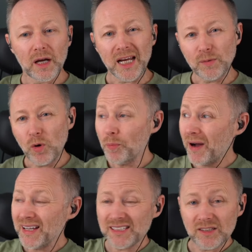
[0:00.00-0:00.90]
And he walked
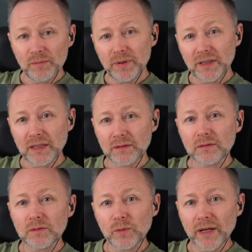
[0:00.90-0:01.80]
past somebody
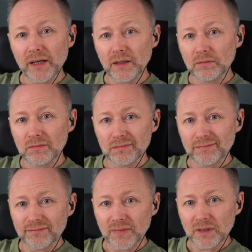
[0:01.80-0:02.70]
with
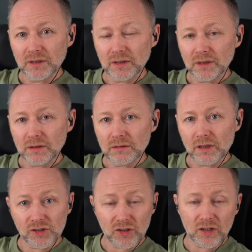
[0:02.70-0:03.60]

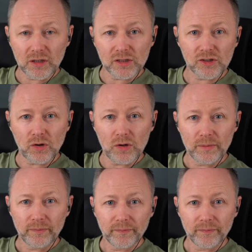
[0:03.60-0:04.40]
a circular saw